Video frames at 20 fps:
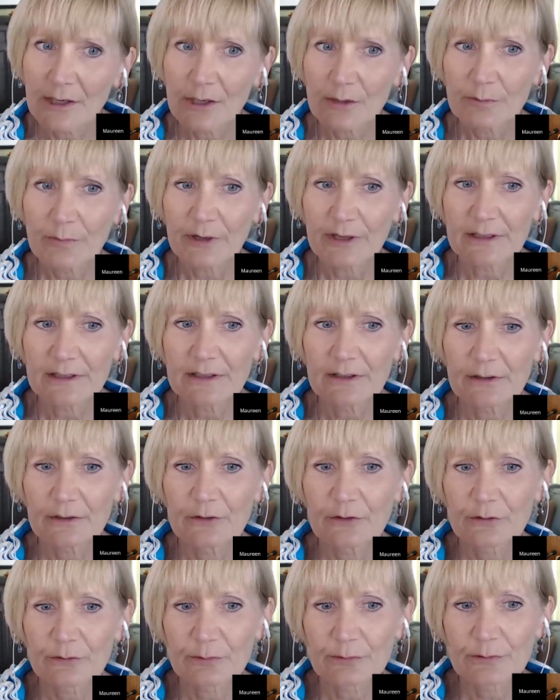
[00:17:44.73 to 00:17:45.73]
but it
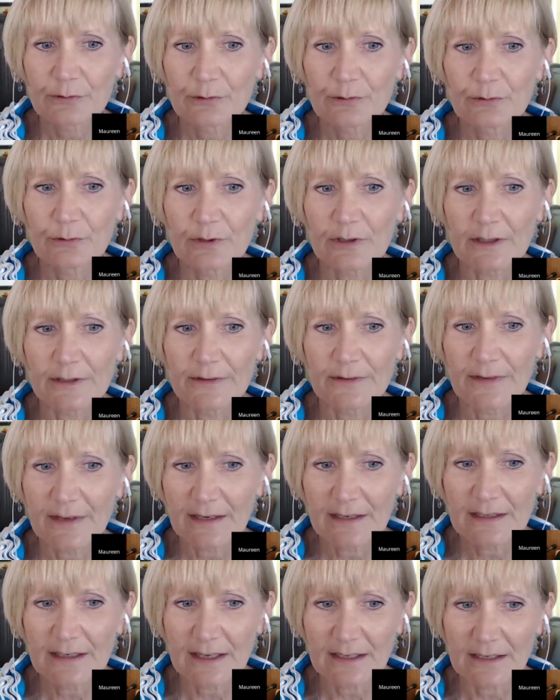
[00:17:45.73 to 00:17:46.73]
is through
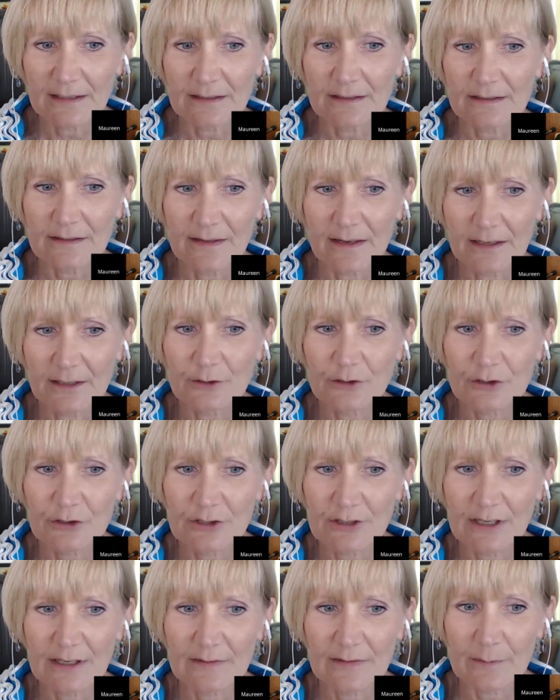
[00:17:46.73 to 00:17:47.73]
they get it, they
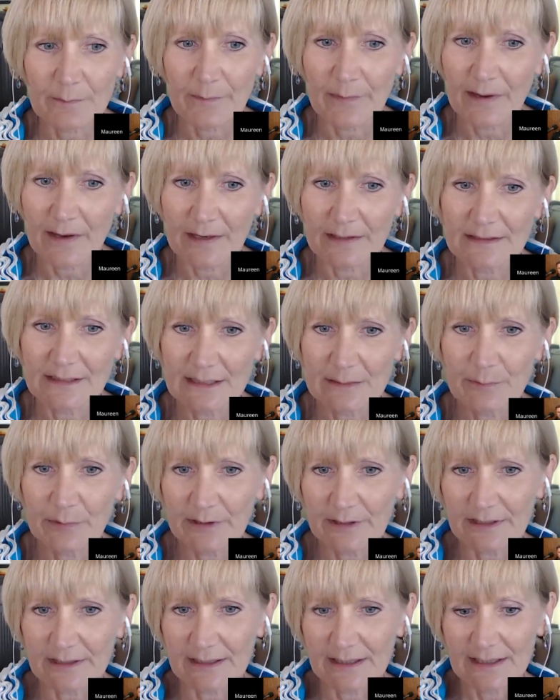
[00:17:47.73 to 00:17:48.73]
understand that by
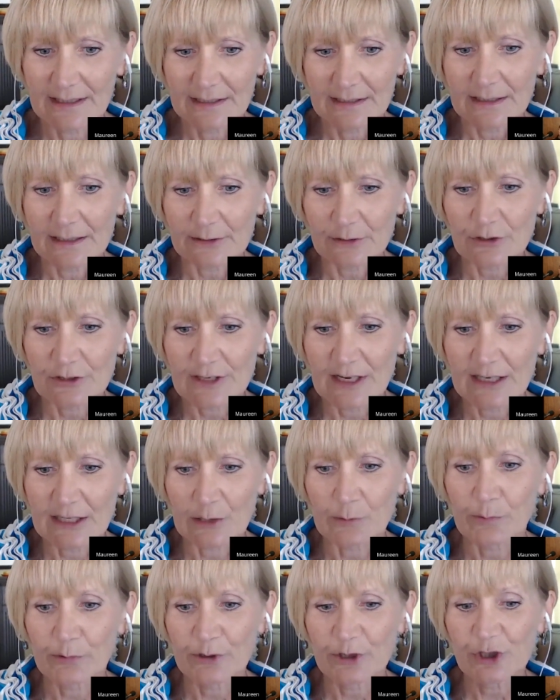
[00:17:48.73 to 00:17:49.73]
deeply understanding and
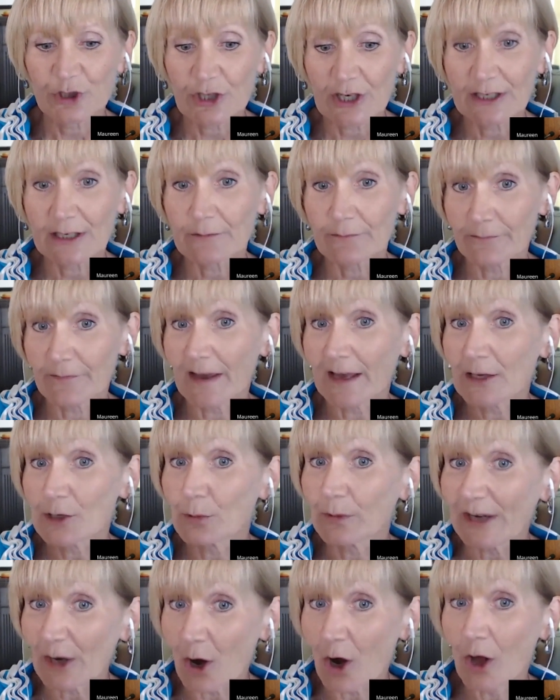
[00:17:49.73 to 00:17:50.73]
appreciating and
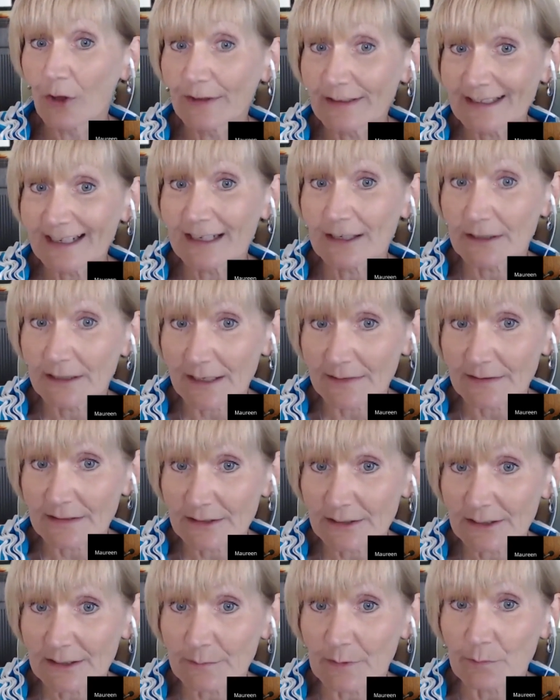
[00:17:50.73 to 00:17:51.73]
valuing all the talent on the
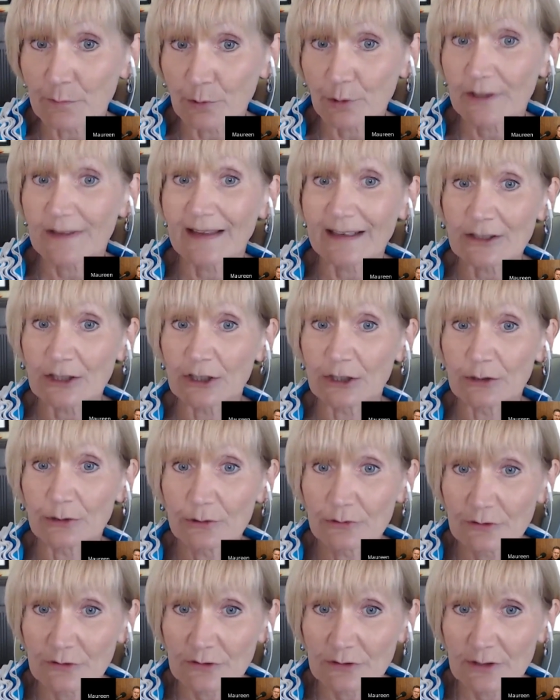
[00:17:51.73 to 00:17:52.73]
team and putting that to
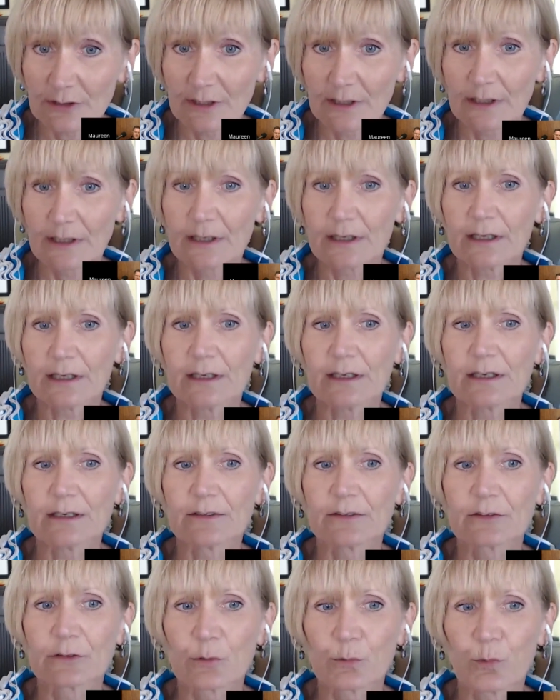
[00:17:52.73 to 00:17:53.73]
use
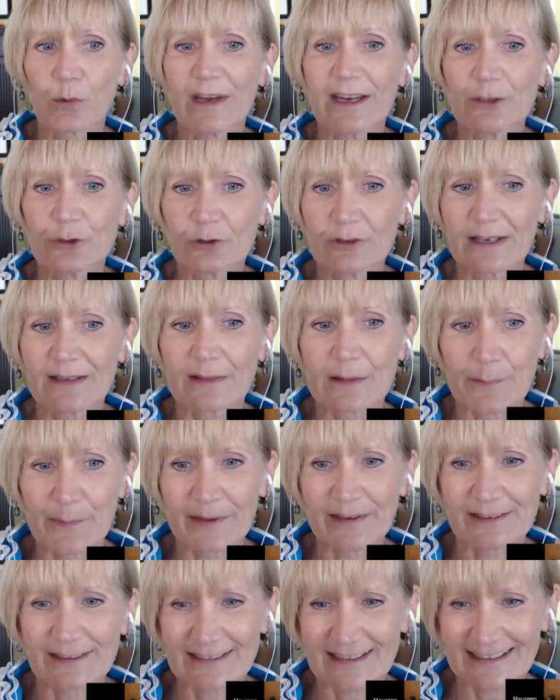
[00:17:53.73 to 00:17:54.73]
is the way to get the
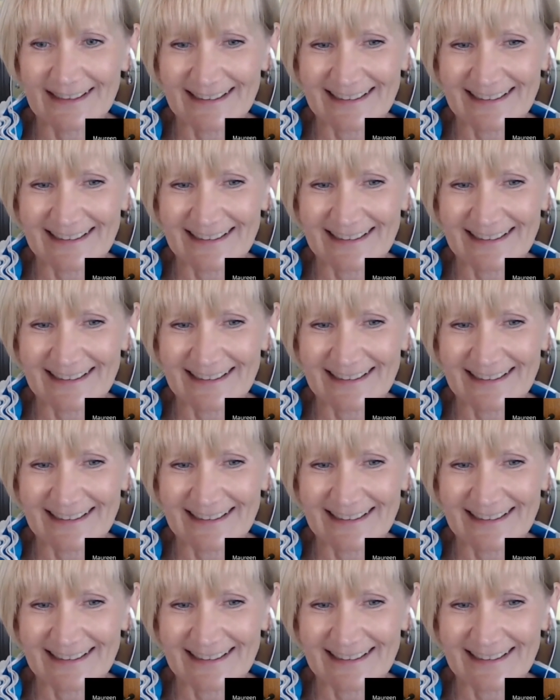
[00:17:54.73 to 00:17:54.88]
best